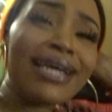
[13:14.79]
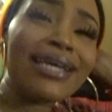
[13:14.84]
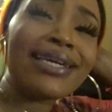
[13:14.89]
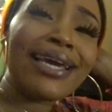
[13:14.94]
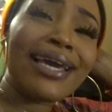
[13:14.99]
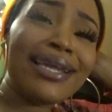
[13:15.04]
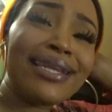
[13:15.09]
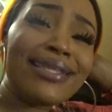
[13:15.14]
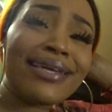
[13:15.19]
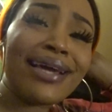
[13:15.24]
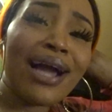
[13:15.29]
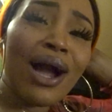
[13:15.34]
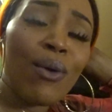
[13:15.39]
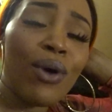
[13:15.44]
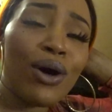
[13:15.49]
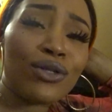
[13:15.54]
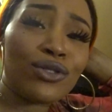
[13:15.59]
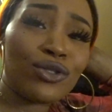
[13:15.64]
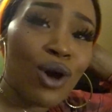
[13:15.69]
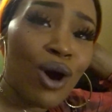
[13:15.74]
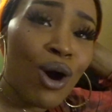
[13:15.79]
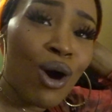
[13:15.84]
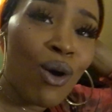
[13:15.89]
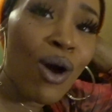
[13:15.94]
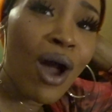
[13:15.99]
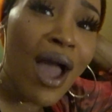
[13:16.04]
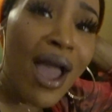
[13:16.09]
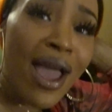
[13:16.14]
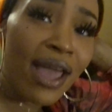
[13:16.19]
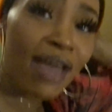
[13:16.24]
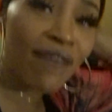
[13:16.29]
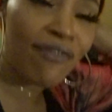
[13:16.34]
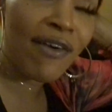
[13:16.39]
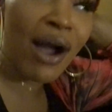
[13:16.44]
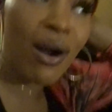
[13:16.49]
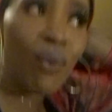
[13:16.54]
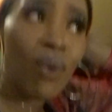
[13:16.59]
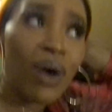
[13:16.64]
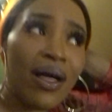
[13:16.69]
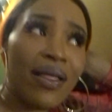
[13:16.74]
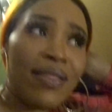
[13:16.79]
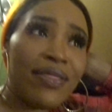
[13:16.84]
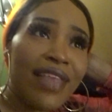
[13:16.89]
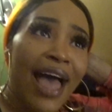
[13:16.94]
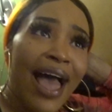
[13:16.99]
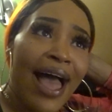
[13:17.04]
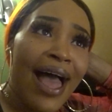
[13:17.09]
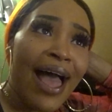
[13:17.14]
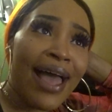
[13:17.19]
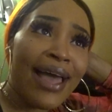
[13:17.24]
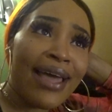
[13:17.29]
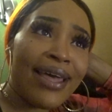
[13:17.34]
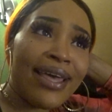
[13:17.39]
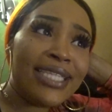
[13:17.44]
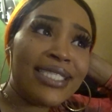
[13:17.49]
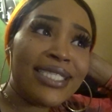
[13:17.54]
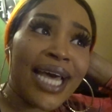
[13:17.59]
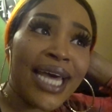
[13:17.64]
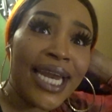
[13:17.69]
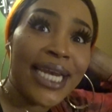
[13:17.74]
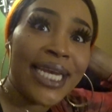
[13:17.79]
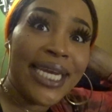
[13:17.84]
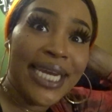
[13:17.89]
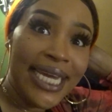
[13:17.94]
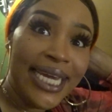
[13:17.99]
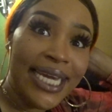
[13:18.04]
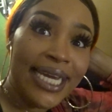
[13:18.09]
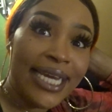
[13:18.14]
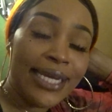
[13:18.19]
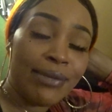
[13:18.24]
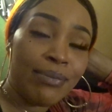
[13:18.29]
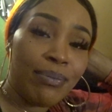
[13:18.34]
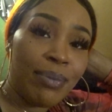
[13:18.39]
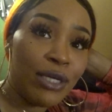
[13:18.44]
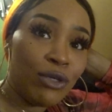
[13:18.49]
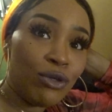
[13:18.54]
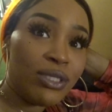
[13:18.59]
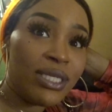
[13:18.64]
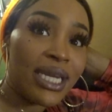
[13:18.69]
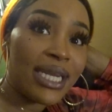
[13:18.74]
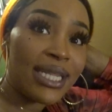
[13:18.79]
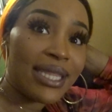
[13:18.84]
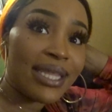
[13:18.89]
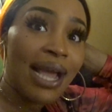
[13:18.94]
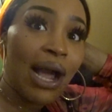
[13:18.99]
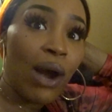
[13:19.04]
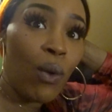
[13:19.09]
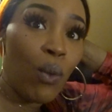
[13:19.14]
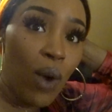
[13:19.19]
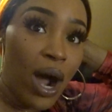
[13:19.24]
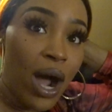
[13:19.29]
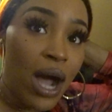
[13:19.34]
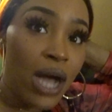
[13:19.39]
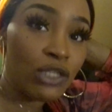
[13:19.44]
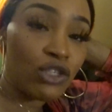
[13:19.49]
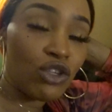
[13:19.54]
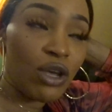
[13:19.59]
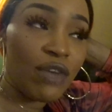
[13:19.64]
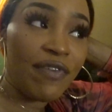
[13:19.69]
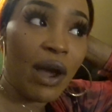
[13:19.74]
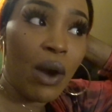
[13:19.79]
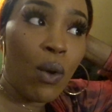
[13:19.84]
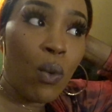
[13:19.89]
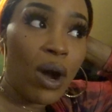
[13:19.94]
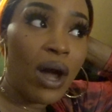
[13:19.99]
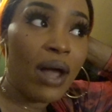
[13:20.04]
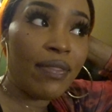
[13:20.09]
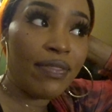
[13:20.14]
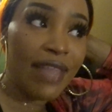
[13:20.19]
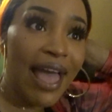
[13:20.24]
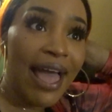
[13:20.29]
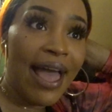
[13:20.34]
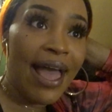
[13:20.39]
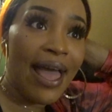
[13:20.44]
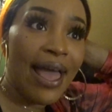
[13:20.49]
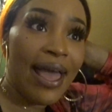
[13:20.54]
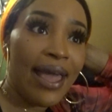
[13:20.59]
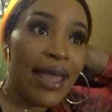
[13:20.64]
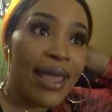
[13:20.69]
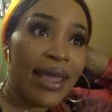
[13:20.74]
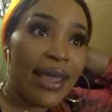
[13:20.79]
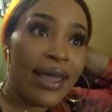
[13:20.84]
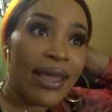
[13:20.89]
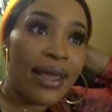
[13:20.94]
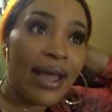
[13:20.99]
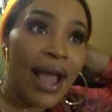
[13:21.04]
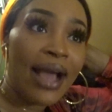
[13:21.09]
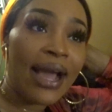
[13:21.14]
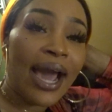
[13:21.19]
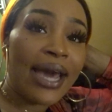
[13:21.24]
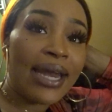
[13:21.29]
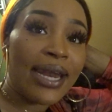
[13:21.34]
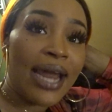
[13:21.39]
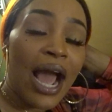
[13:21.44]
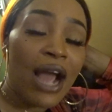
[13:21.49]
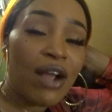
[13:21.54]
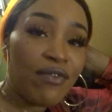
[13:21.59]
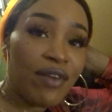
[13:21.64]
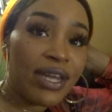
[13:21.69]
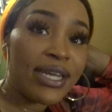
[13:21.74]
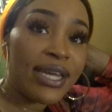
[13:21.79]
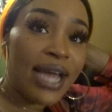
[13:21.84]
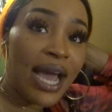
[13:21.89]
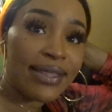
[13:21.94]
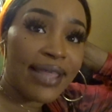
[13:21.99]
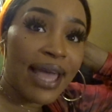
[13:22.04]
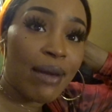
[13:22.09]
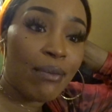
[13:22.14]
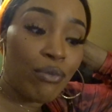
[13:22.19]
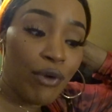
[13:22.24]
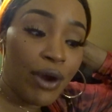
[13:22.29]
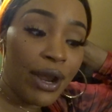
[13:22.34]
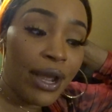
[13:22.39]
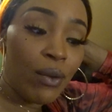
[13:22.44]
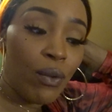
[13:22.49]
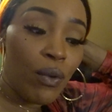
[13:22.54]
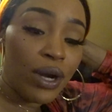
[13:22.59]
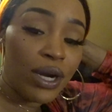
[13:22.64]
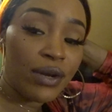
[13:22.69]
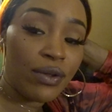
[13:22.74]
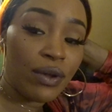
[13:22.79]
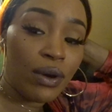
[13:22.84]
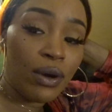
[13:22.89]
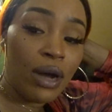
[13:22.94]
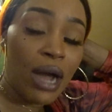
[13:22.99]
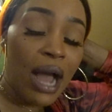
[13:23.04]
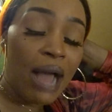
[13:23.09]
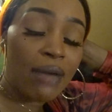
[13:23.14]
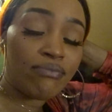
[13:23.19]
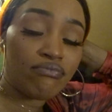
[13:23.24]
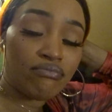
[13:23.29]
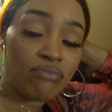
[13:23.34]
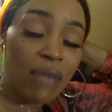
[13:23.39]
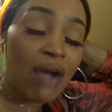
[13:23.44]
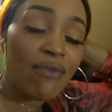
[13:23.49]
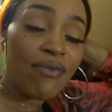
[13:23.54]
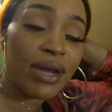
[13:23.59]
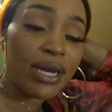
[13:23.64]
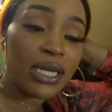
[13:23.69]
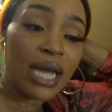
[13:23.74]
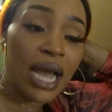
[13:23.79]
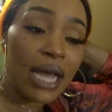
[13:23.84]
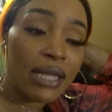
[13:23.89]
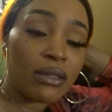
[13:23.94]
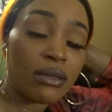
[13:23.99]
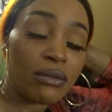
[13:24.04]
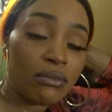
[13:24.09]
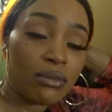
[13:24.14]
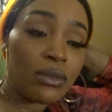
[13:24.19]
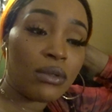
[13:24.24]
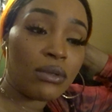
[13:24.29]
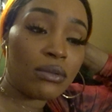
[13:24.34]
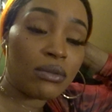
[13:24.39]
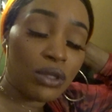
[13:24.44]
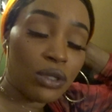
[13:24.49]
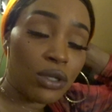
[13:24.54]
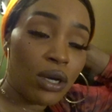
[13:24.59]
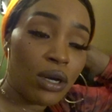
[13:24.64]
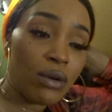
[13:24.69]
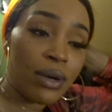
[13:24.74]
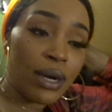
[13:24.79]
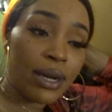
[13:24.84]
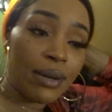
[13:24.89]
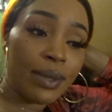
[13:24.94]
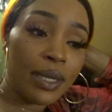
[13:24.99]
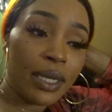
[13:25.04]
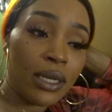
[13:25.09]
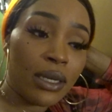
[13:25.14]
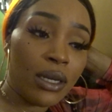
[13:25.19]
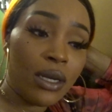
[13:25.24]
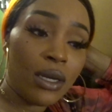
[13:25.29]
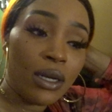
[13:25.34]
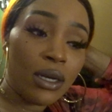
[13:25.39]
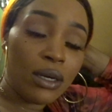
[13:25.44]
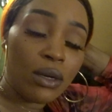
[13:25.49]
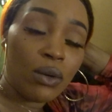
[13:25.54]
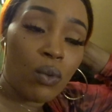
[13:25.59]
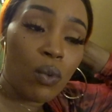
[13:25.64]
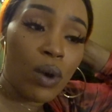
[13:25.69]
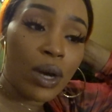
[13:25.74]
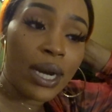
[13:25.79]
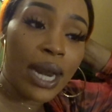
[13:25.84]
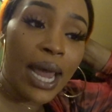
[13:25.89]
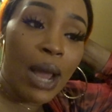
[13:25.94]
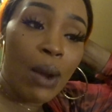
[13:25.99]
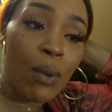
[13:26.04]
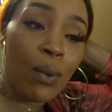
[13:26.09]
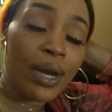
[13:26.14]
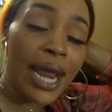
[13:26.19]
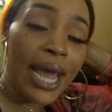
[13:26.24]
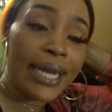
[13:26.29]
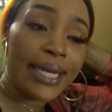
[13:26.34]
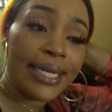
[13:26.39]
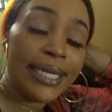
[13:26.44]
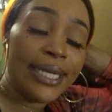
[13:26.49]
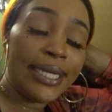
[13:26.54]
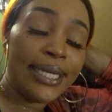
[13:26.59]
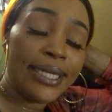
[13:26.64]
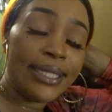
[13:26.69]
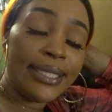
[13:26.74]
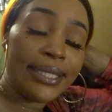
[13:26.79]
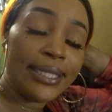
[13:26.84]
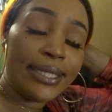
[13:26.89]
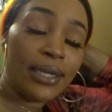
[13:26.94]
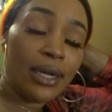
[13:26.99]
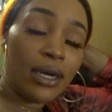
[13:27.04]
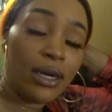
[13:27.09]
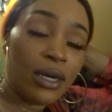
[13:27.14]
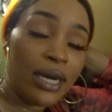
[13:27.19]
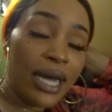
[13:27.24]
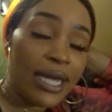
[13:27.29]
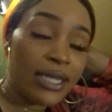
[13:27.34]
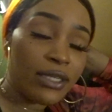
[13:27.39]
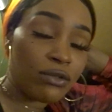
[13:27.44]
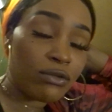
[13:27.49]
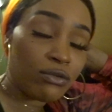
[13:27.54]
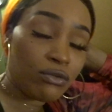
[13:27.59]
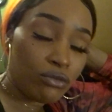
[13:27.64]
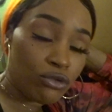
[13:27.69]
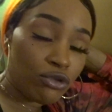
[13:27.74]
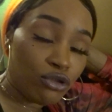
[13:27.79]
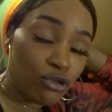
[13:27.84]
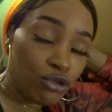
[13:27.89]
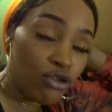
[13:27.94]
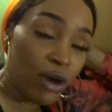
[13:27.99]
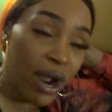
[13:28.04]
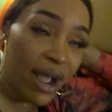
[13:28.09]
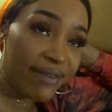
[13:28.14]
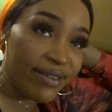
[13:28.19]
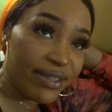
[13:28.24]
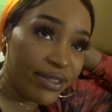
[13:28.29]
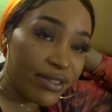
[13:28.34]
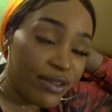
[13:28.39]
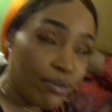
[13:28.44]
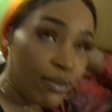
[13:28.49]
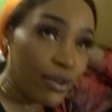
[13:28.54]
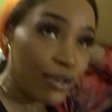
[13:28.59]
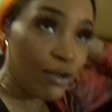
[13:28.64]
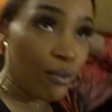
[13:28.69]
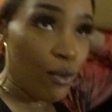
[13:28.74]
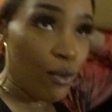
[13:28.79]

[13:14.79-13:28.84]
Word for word: could get anything I want. So, oh, if I want that... It's not a need, but you said anything I want. So, if I want that... I got... I already got that brand... One, oh, I, oh, I already got them... Got you, you know what I mean? Very, what I what I need uh, as to drive at the, in the